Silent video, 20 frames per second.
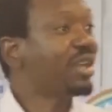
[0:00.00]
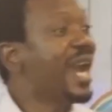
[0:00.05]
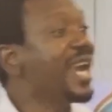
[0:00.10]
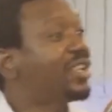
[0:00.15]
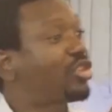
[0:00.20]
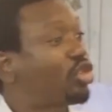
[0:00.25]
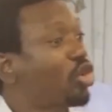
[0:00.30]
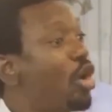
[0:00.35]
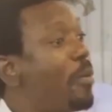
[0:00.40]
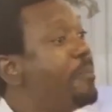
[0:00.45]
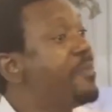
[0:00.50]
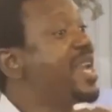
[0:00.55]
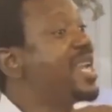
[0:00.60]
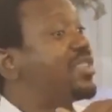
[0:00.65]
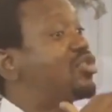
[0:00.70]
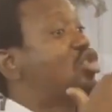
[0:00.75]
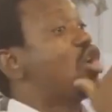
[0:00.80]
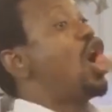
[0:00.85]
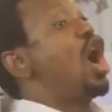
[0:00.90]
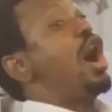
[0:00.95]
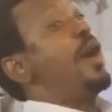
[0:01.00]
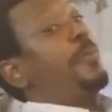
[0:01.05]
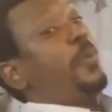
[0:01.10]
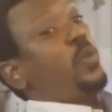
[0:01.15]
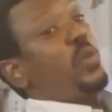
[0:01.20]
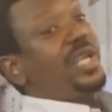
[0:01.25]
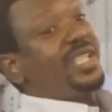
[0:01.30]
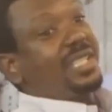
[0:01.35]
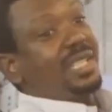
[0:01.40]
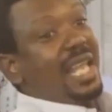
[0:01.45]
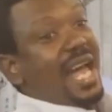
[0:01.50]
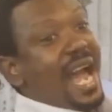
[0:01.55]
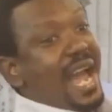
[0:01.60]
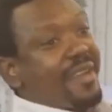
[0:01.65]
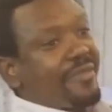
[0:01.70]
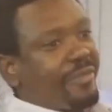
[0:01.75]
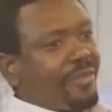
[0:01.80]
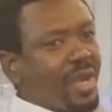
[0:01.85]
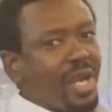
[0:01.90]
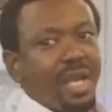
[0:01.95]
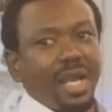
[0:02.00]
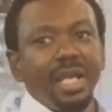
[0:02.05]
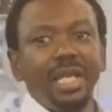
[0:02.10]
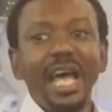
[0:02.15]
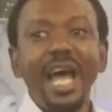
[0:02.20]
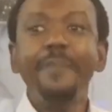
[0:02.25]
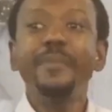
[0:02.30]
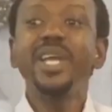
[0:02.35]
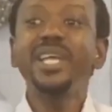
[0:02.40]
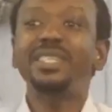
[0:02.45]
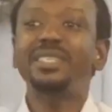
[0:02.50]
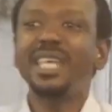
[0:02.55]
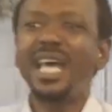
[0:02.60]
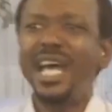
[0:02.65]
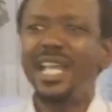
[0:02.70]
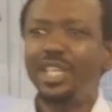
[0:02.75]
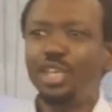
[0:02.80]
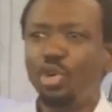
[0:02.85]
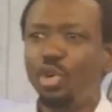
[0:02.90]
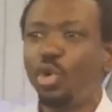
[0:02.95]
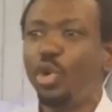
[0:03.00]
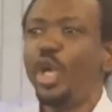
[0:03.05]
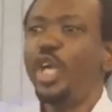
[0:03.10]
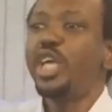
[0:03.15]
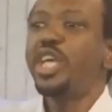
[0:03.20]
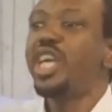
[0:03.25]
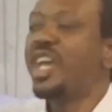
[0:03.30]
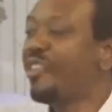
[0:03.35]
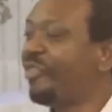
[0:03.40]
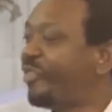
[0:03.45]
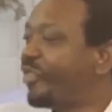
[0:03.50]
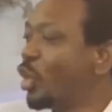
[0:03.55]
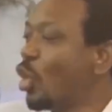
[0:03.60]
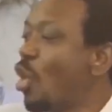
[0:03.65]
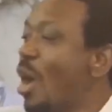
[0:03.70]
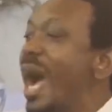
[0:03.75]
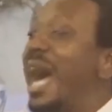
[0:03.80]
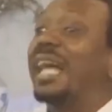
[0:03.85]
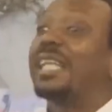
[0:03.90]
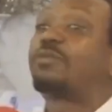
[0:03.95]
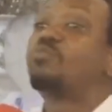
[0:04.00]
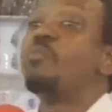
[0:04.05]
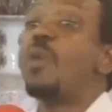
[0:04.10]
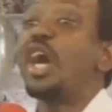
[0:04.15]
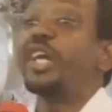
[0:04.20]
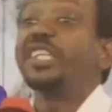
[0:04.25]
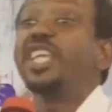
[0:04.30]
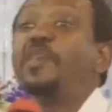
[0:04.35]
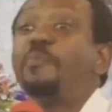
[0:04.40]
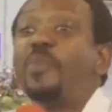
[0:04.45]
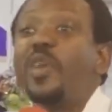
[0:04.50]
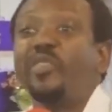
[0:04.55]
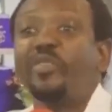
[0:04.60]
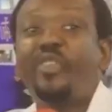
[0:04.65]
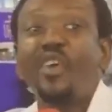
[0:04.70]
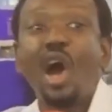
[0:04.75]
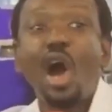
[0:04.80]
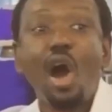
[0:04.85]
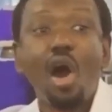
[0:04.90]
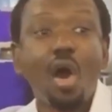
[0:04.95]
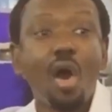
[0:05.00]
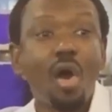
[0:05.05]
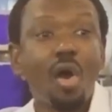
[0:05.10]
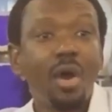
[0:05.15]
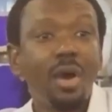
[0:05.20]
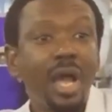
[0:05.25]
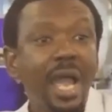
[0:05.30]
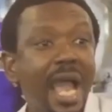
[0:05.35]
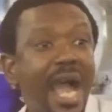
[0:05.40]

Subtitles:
try to meet up with life. Let me tell you, if you had money before